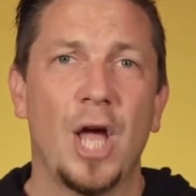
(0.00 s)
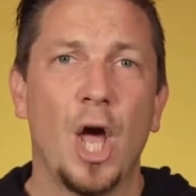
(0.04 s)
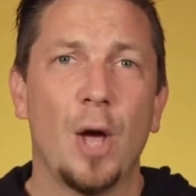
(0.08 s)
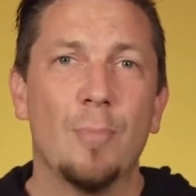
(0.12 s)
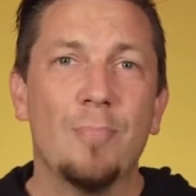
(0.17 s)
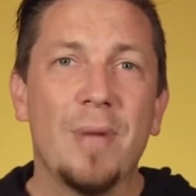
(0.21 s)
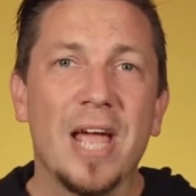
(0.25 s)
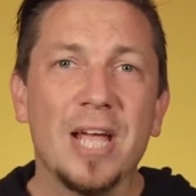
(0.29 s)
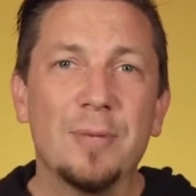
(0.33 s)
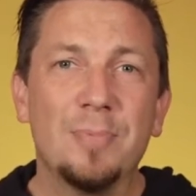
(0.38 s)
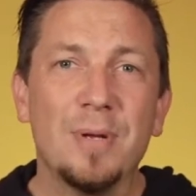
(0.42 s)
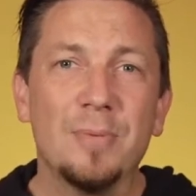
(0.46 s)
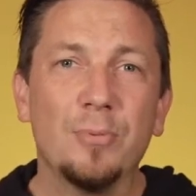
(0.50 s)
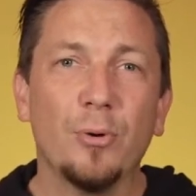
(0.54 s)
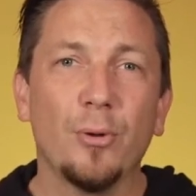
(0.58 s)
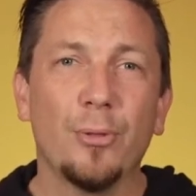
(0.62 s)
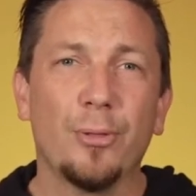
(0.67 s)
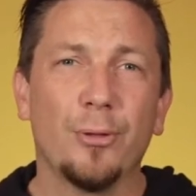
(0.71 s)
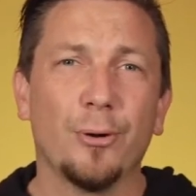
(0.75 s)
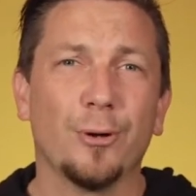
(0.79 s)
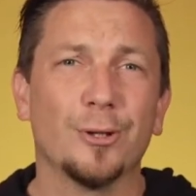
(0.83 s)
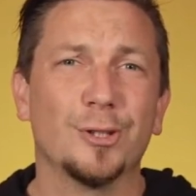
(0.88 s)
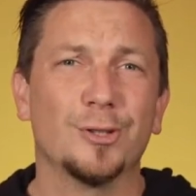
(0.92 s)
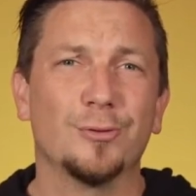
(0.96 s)
Make people
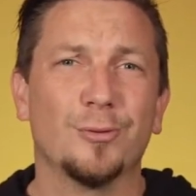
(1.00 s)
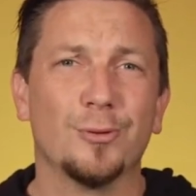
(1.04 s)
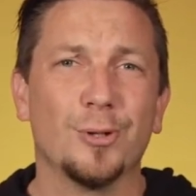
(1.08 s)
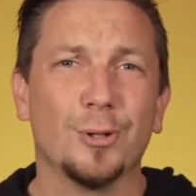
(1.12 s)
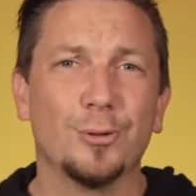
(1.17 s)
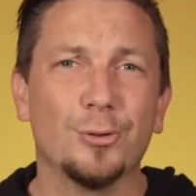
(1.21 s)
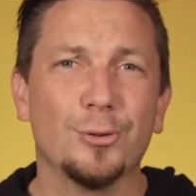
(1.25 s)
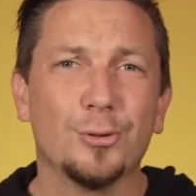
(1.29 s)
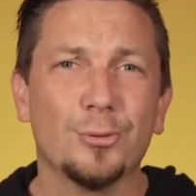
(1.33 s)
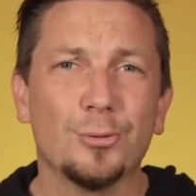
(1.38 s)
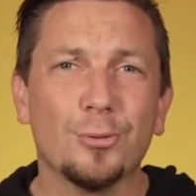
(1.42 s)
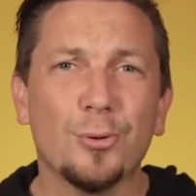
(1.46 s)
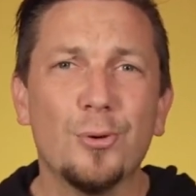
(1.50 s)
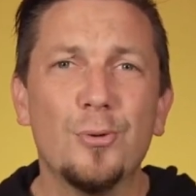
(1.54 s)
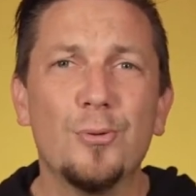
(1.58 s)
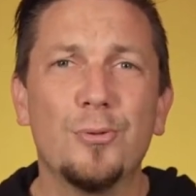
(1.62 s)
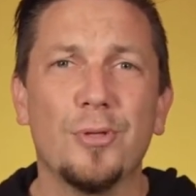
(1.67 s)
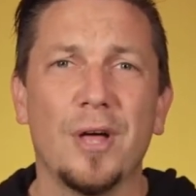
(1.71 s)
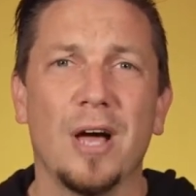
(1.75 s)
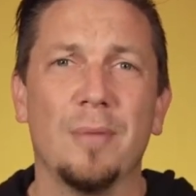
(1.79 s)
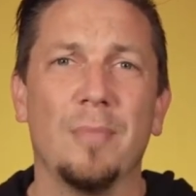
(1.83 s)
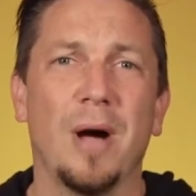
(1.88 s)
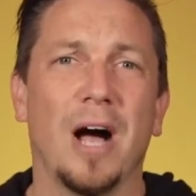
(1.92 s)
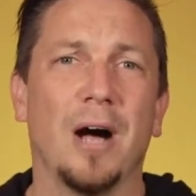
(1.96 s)
thirst for the truth
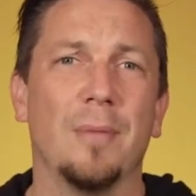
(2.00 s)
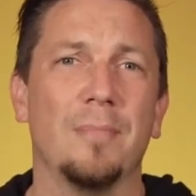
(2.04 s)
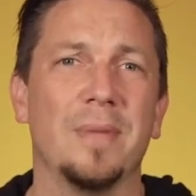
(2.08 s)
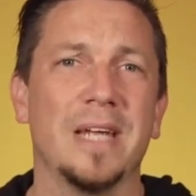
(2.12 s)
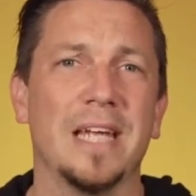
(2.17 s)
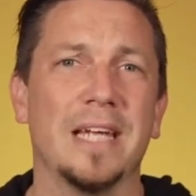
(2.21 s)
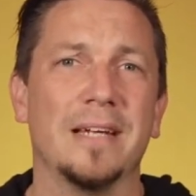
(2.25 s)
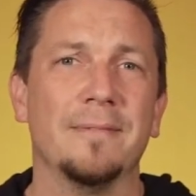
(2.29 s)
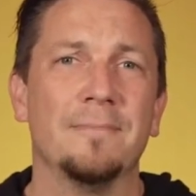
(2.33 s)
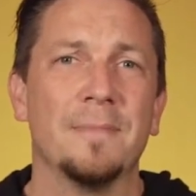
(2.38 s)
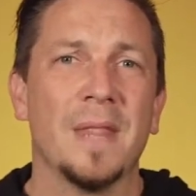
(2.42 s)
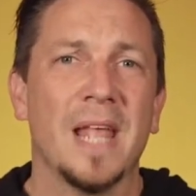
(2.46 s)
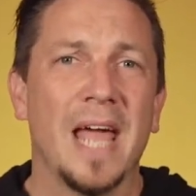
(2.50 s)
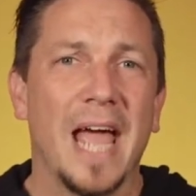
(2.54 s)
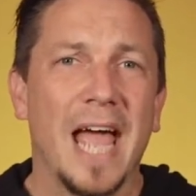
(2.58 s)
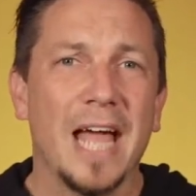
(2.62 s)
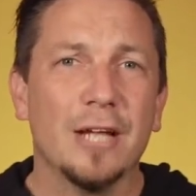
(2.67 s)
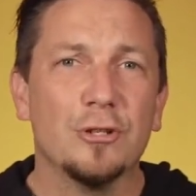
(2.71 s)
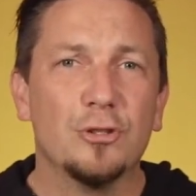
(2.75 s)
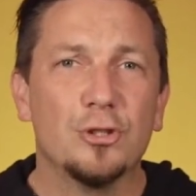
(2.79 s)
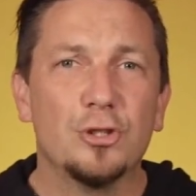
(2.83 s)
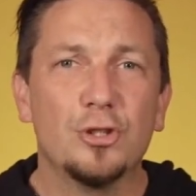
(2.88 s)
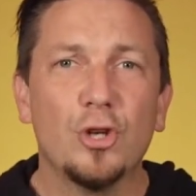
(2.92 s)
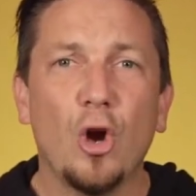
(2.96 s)
about me
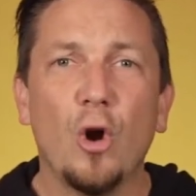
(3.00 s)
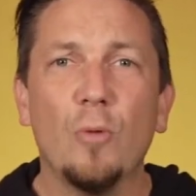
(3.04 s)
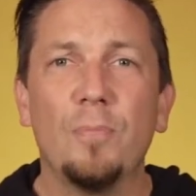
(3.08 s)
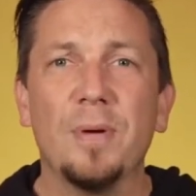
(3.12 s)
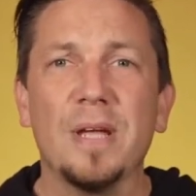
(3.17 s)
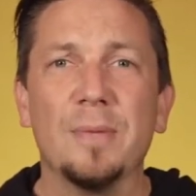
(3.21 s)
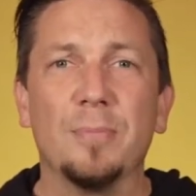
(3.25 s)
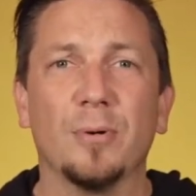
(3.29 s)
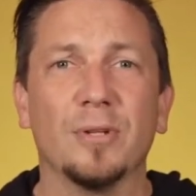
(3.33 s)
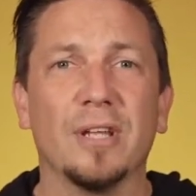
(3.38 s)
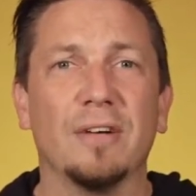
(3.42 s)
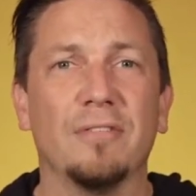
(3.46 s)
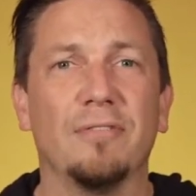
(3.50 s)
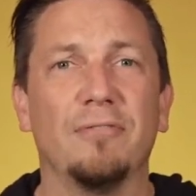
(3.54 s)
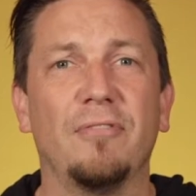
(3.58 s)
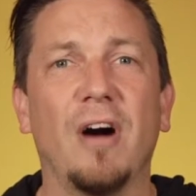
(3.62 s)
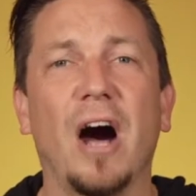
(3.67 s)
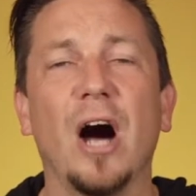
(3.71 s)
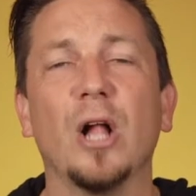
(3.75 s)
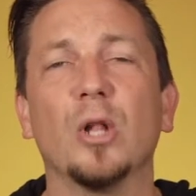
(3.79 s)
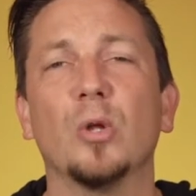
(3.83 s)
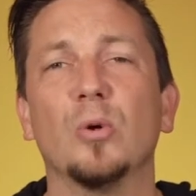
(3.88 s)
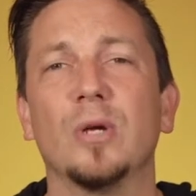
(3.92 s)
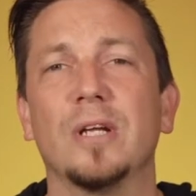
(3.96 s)
and show people that
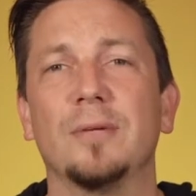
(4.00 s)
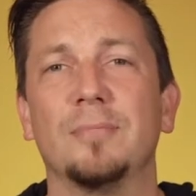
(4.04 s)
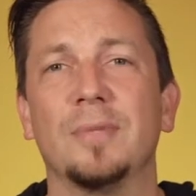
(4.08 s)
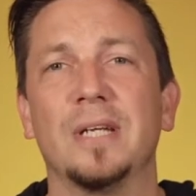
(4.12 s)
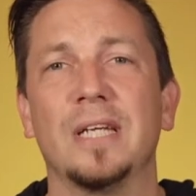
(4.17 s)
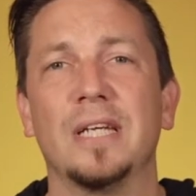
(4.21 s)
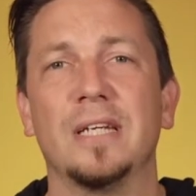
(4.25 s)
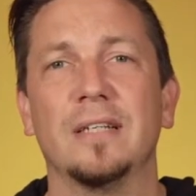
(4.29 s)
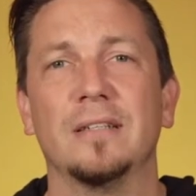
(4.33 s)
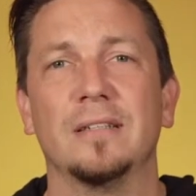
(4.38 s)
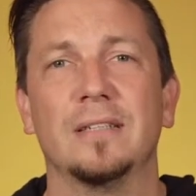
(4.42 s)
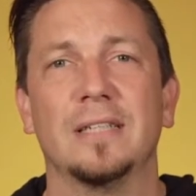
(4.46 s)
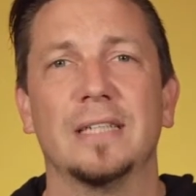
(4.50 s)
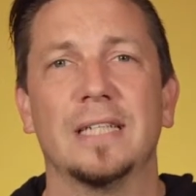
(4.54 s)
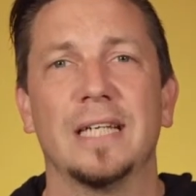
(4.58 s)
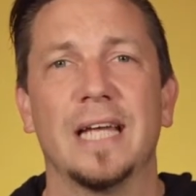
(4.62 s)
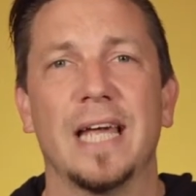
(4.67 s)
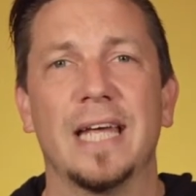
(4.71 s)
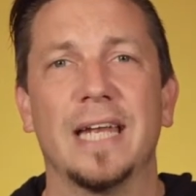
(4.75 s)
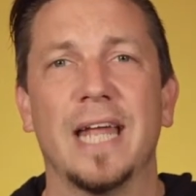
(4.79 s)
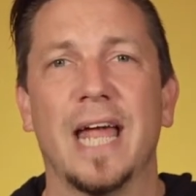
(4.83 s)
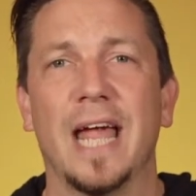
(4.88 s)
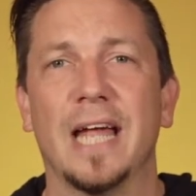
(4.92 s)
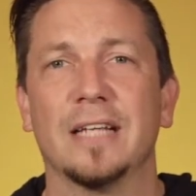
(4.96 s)
following me
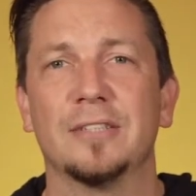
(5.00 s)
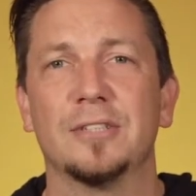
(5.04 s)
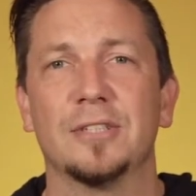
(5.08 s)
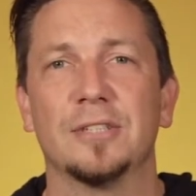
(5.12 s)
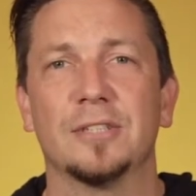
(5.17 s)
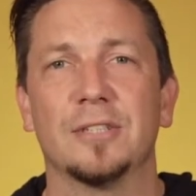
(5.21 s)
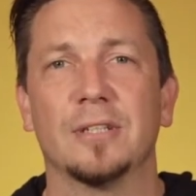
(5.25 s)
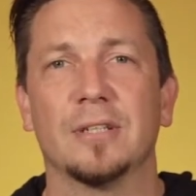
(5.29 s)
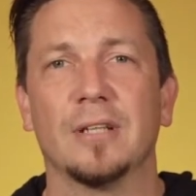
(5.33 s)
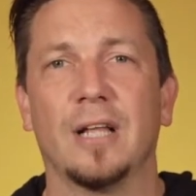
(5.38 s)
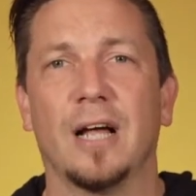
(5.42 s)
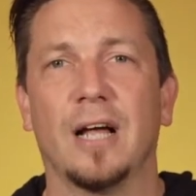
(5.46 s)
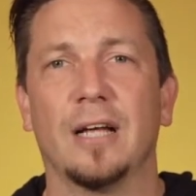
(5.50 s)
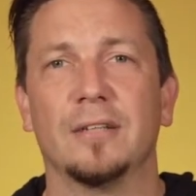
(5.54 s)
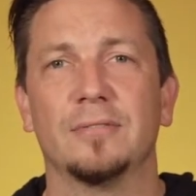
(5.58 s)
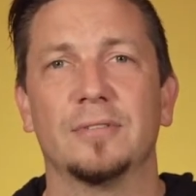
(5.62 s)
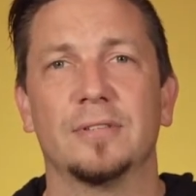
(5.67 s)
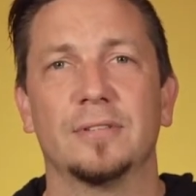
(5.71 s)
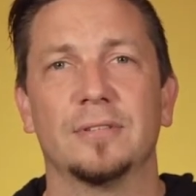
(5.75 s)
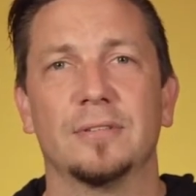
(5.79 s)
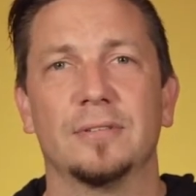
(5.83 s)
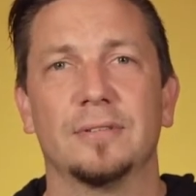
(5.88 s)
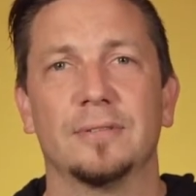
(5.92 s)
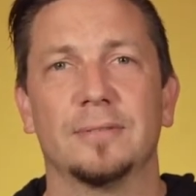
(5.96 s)
enhances their
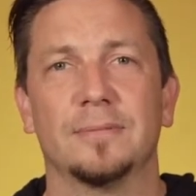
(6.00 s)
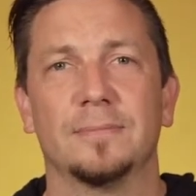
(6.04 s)
lives.